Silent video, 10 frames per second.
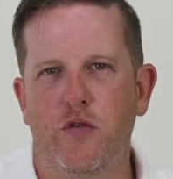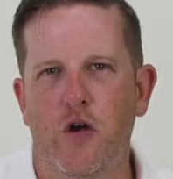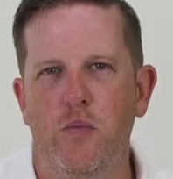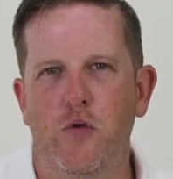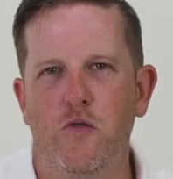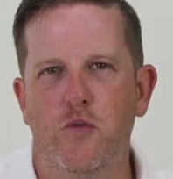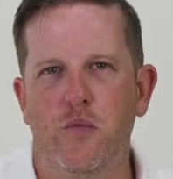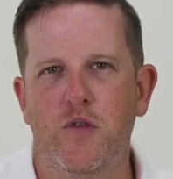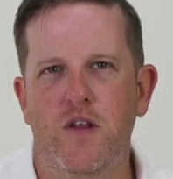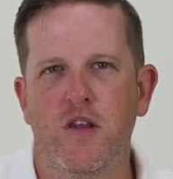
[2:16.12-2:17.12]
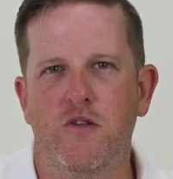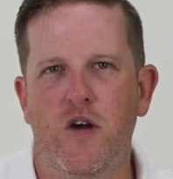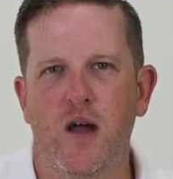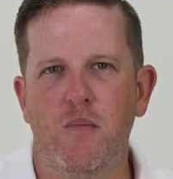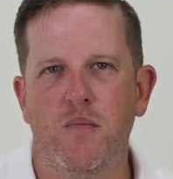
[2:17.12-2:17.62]
show movement within the
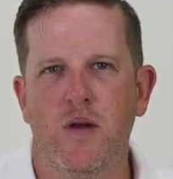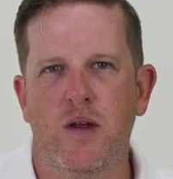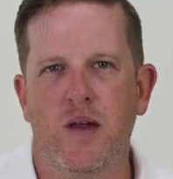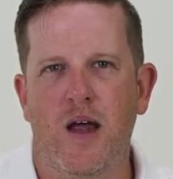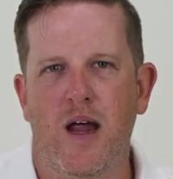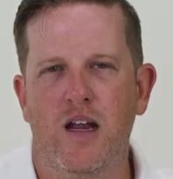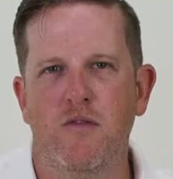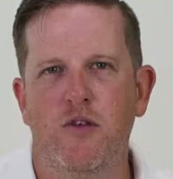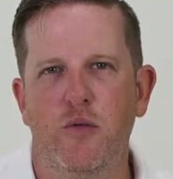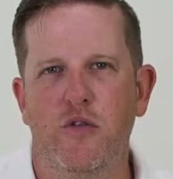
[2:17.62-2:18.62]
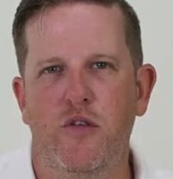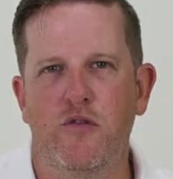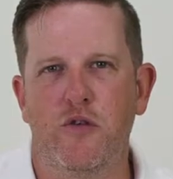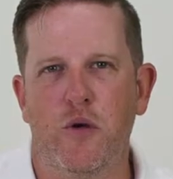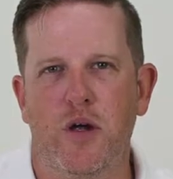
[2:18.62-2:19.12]
frame and influence the
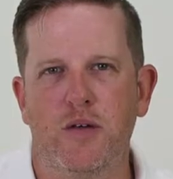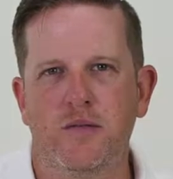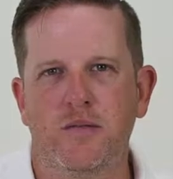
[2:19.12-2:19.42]
viewer.